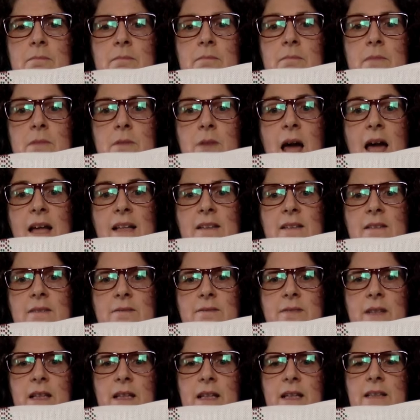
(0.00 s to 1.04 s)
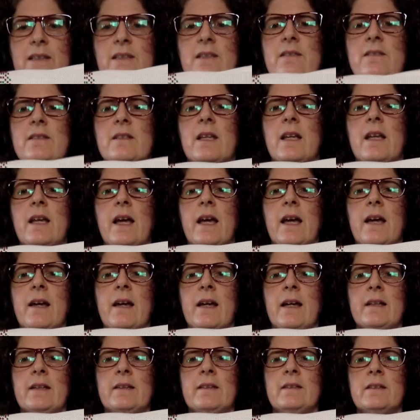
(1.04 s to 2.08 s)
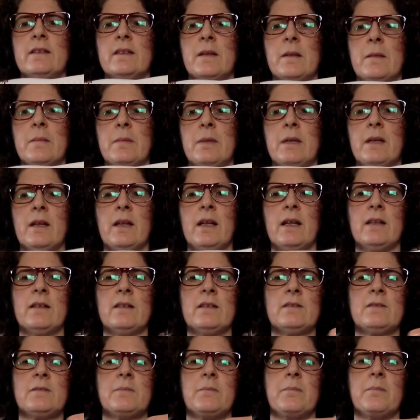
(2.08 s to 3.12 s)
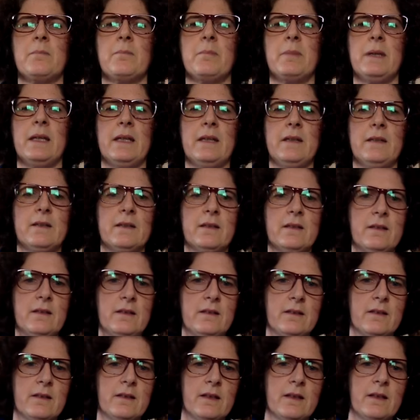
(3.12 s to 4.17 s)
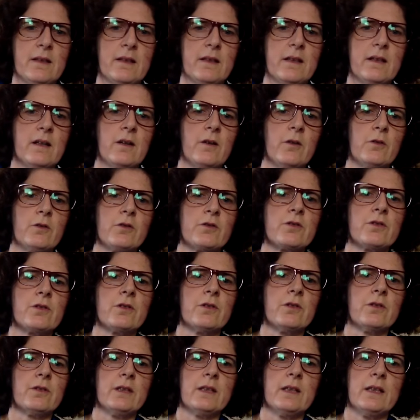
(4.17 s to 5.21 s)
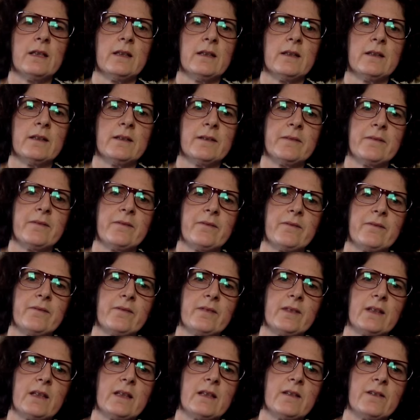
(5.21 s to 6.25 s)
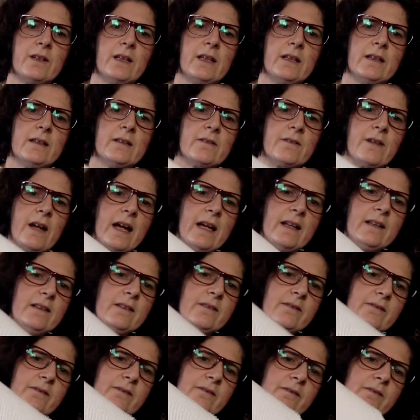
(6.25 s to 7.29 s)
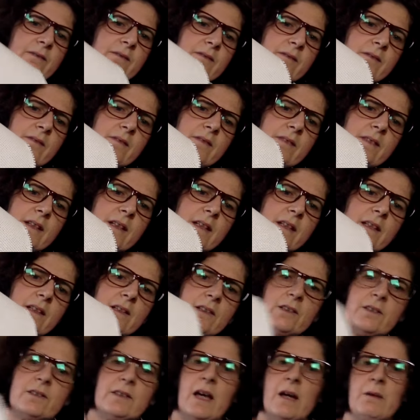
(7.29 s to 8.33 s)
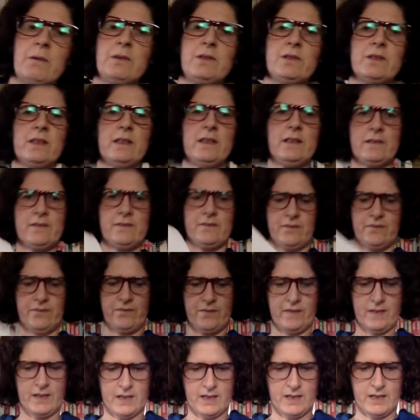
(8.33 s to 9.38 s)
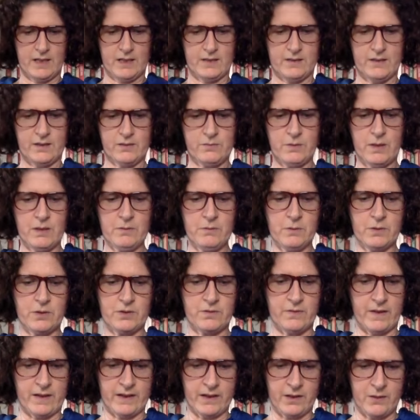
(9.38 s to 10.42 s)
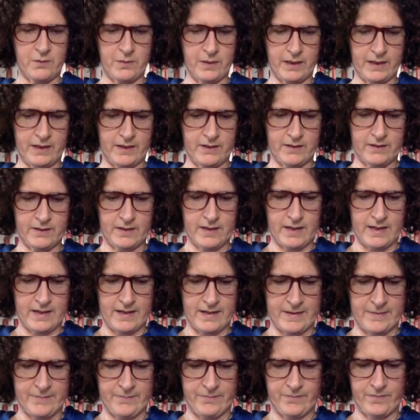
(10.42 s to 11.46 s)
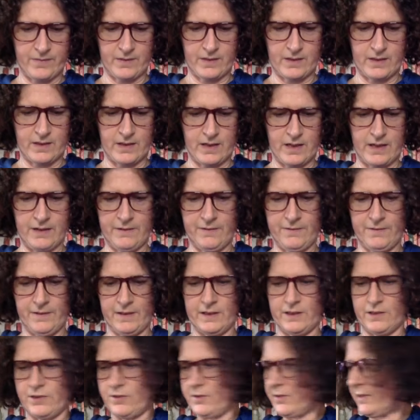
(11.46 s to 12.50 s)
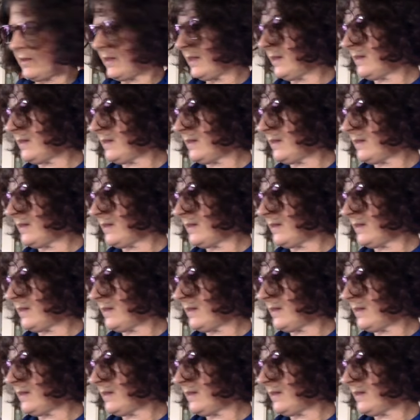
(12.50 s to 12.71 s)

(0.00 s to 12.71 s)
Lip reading: red, I guess, and Mill Hills bead also in green and red. So that was it. This one was very quick. I finished it.